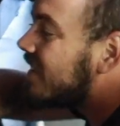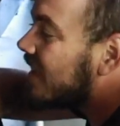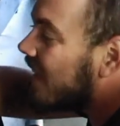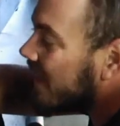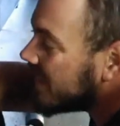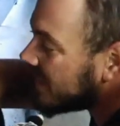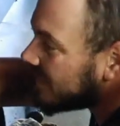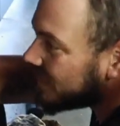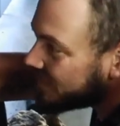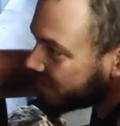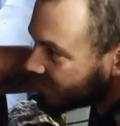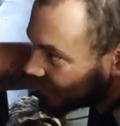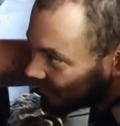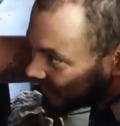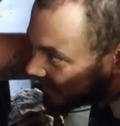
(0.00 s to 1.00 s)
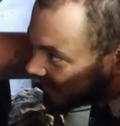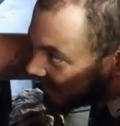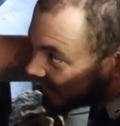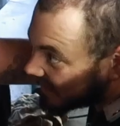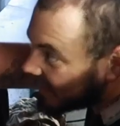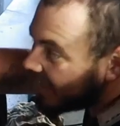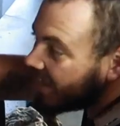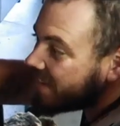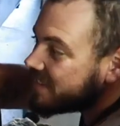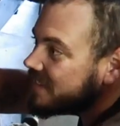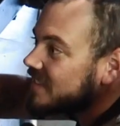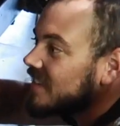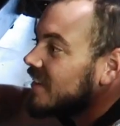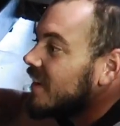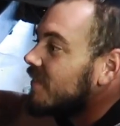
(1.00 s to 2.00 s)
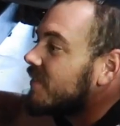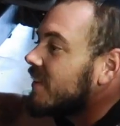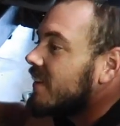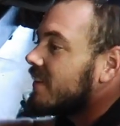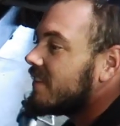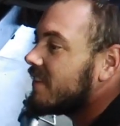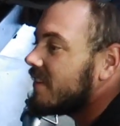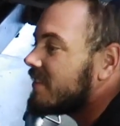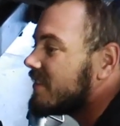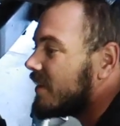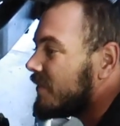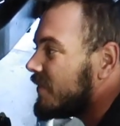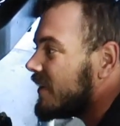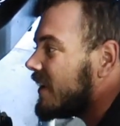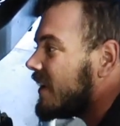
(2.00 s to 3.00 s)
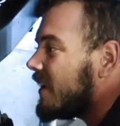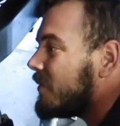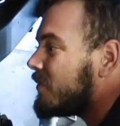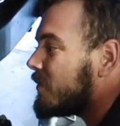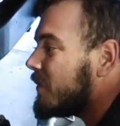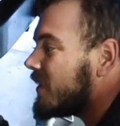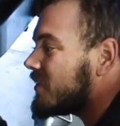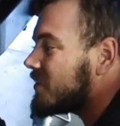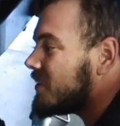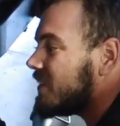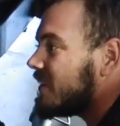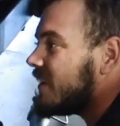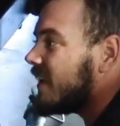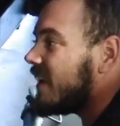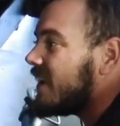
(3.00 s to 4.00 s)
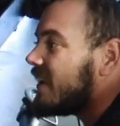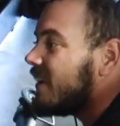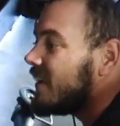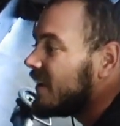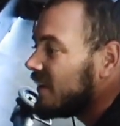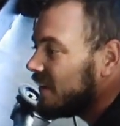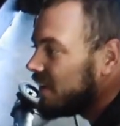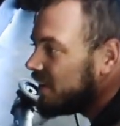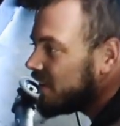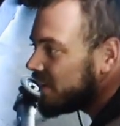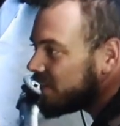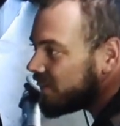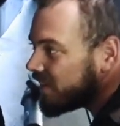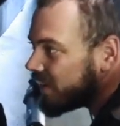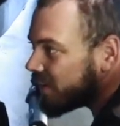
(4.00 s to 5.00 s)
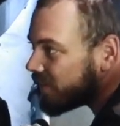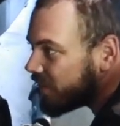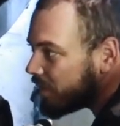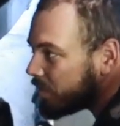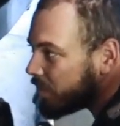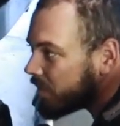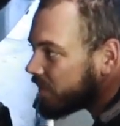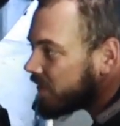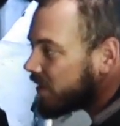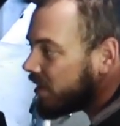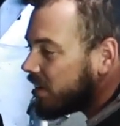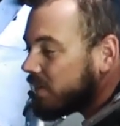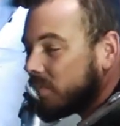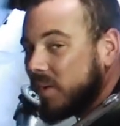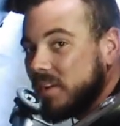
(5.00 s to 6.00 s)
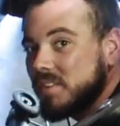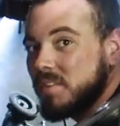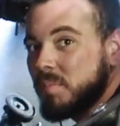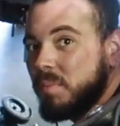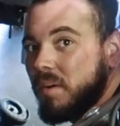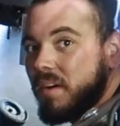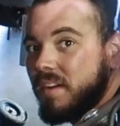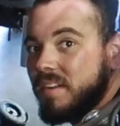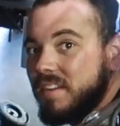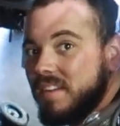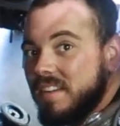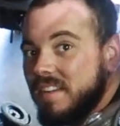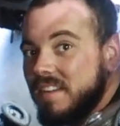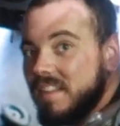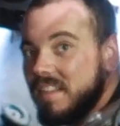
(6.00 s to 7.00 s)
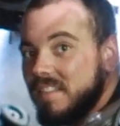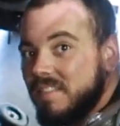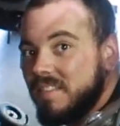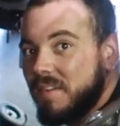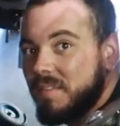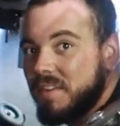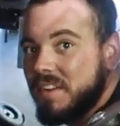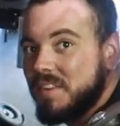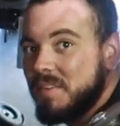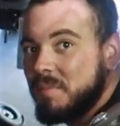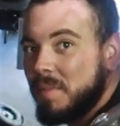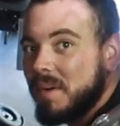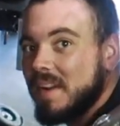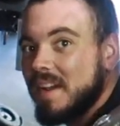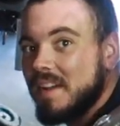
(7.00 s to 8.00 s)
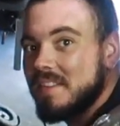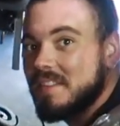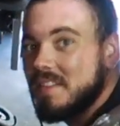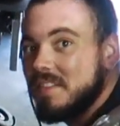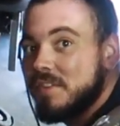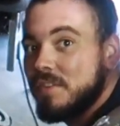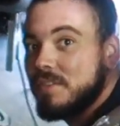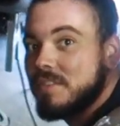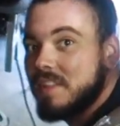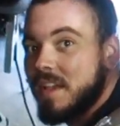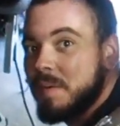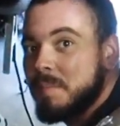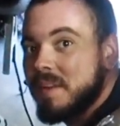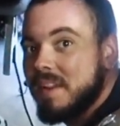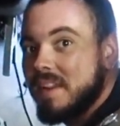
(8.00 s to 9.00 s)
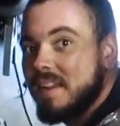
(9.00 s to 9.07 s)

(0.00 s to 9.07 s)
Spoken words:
I think we'll do something like that, just enough to stiffen it up to make sure that we don't rip our welds apart when we're doing burnouts and two-stepping.